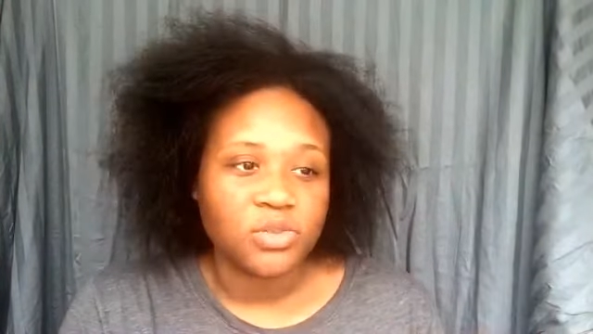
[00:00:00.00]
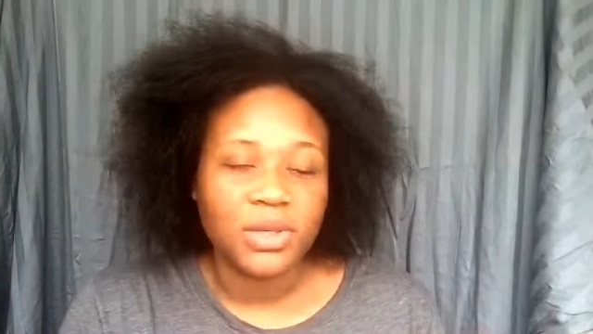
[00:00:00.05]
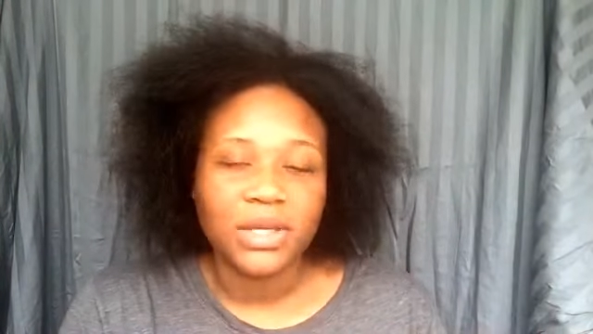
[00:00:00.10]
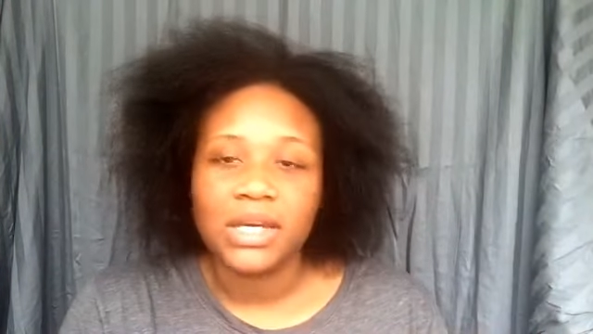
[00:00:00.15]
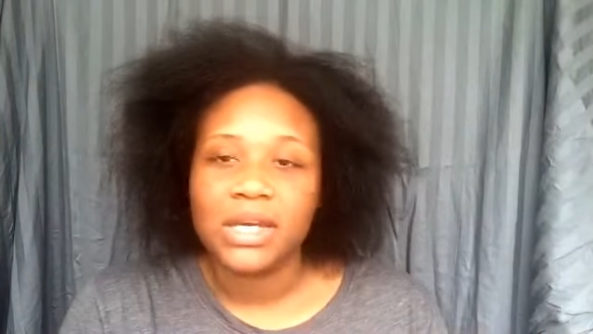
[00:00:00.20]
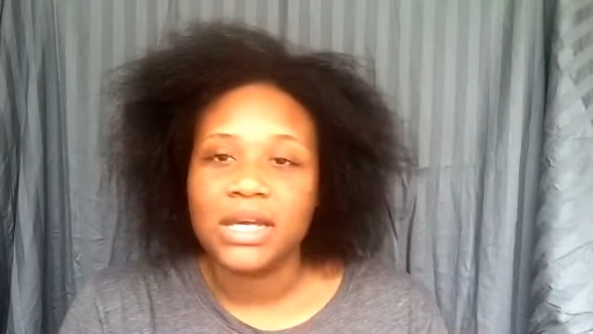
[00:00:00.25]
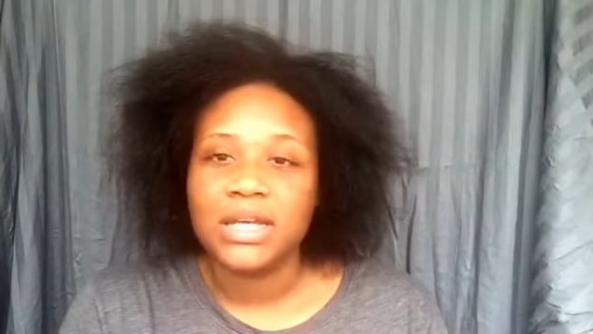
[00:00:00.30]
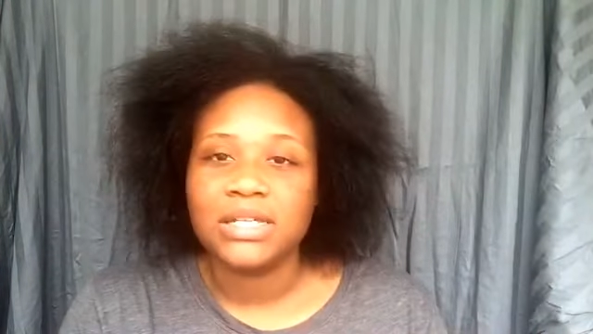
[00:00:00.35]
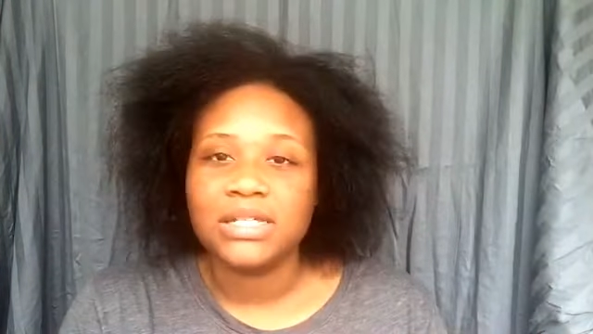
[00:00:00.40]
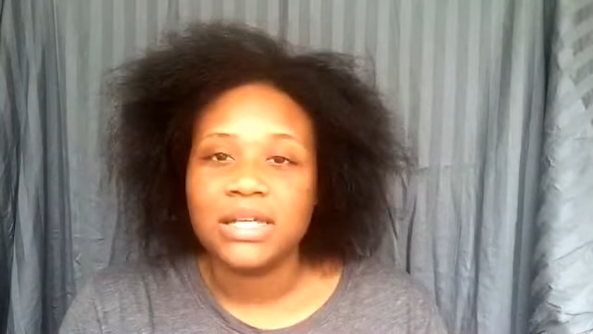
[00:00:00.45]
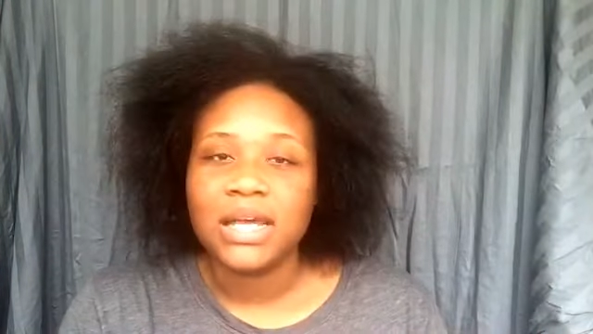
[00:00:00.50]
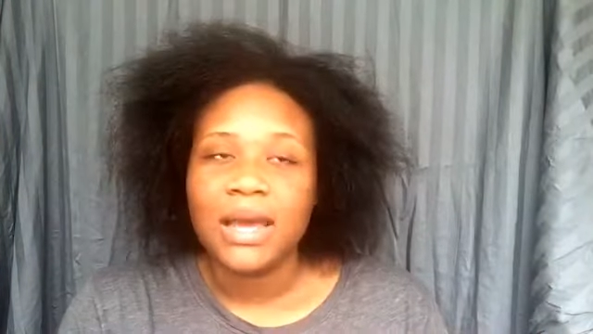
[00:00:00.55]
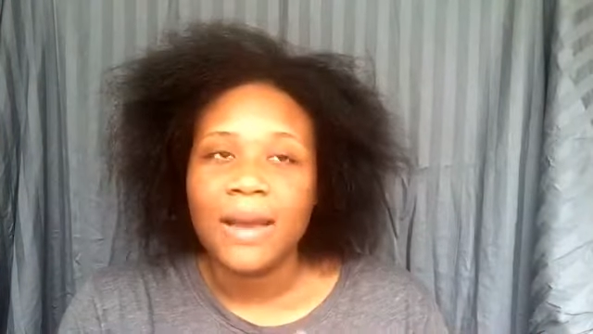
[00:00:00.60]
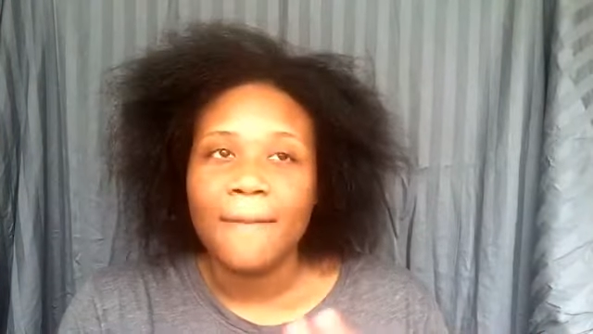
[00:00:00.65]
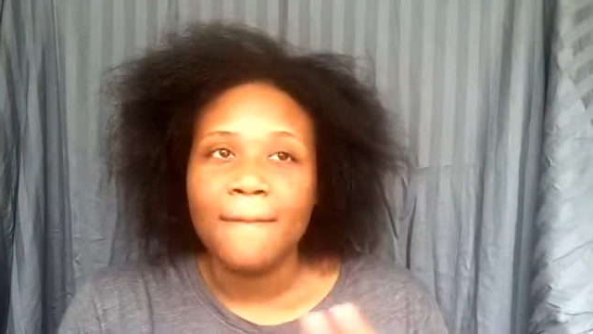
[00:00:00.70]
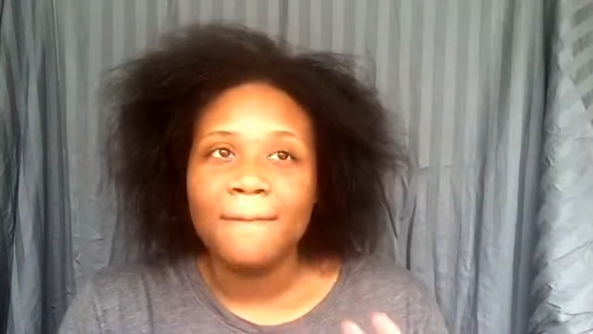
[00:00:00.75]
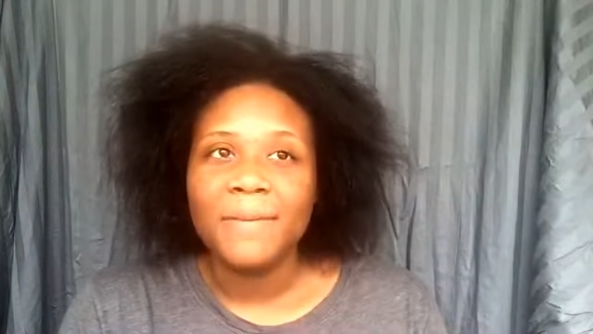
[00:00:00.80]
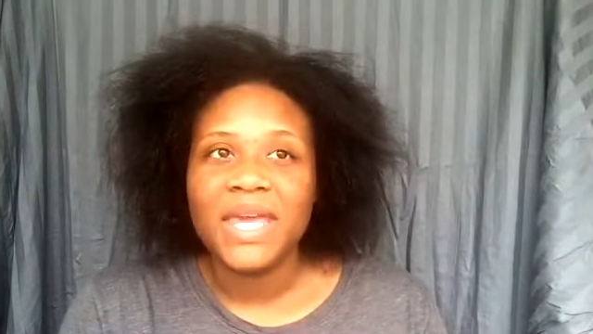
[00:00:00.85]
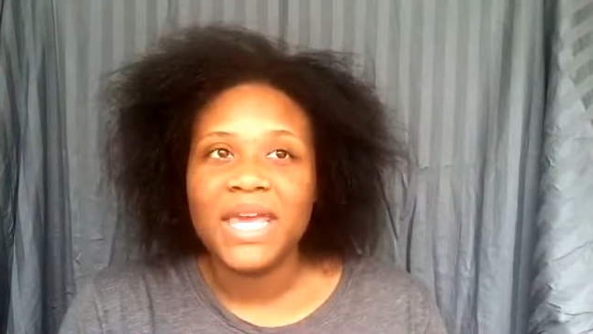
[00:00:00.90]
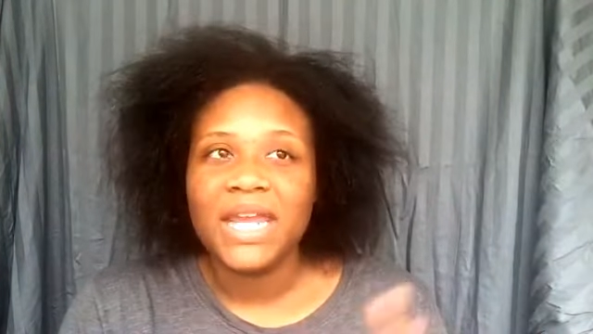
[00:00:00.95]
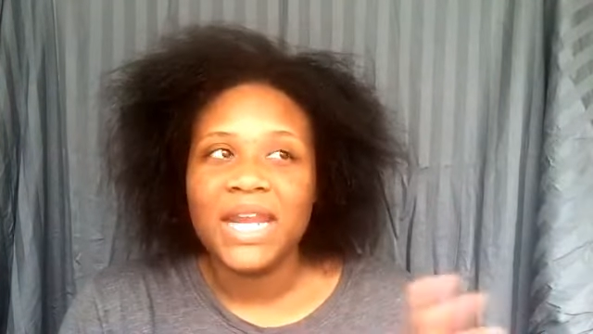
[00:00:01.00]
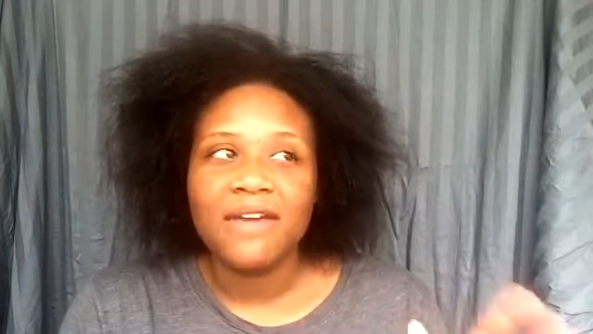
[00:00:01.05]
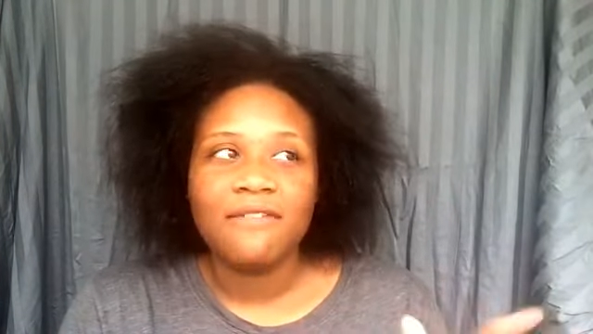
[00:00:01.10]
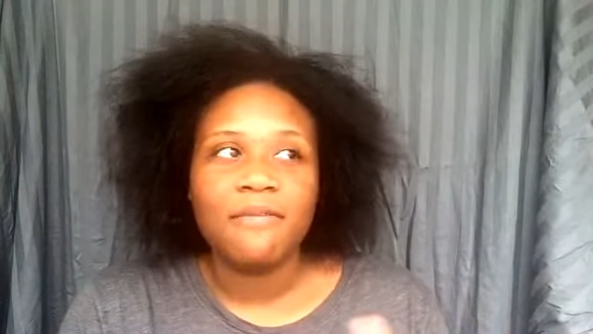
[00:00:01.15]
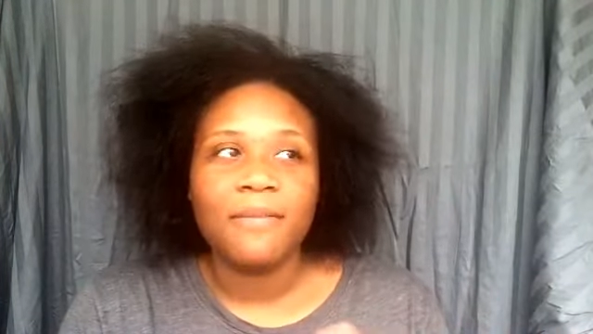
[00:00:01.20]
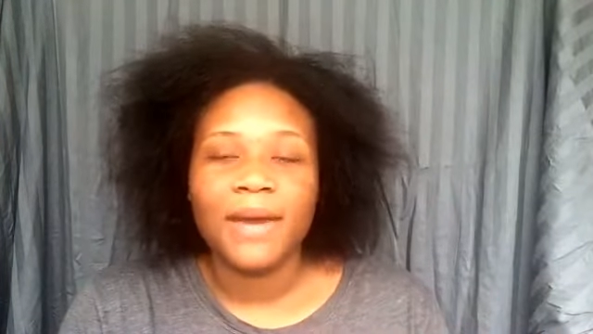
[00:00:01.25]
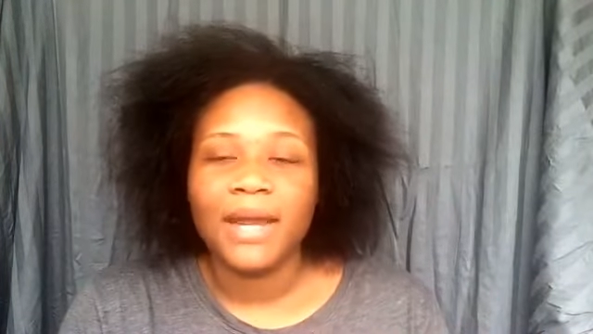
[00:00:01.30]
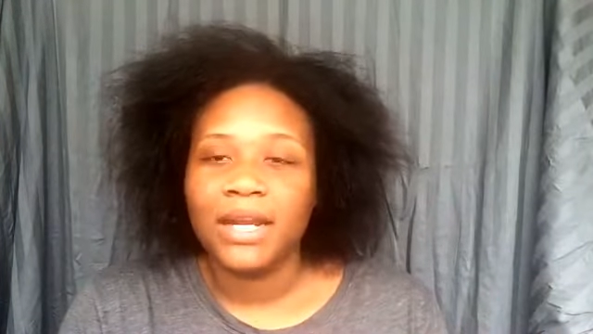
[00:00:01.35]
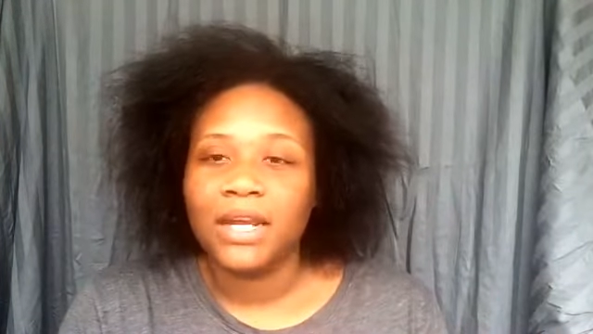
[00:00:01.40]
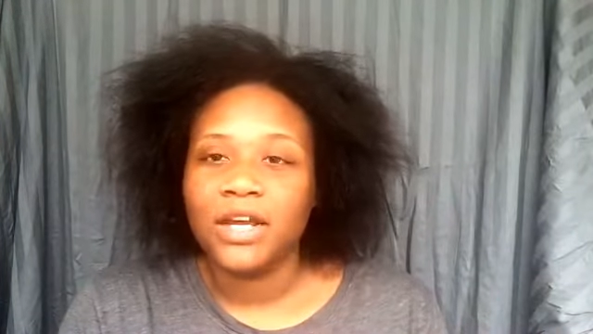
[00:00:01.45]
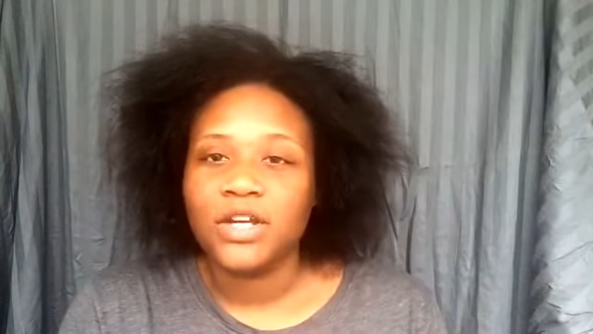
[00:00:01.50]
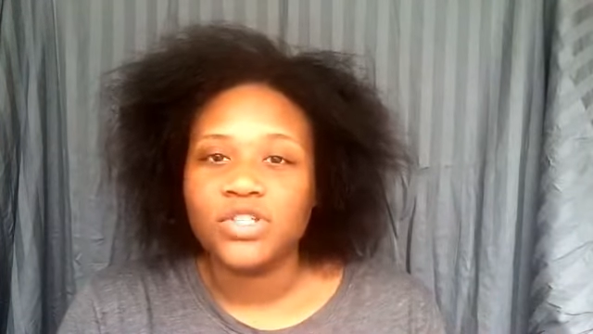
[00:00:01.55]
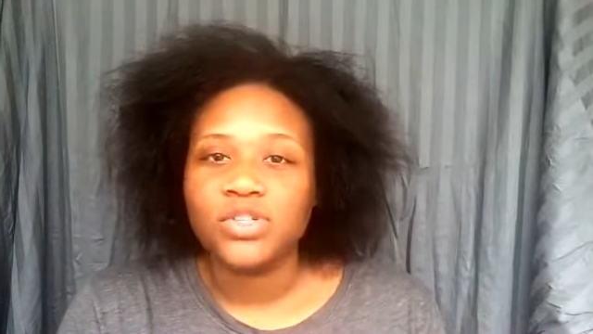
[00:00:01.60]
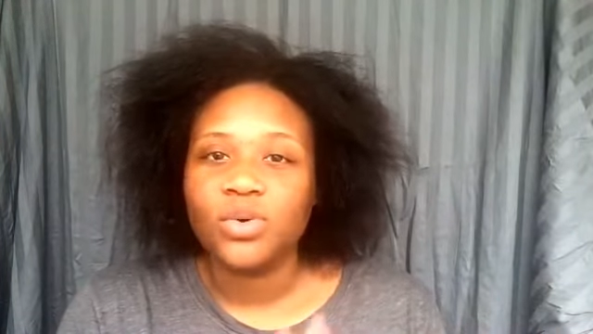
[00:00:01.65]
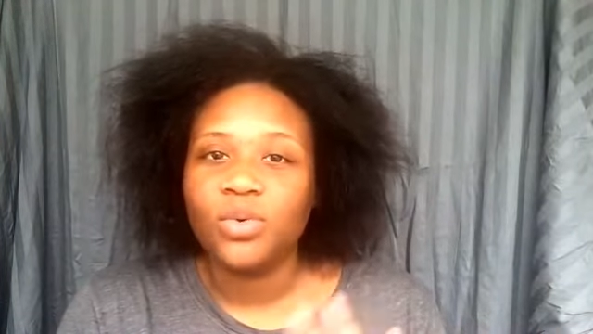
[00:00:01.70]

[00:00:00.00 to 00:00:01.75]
because me and everybody else,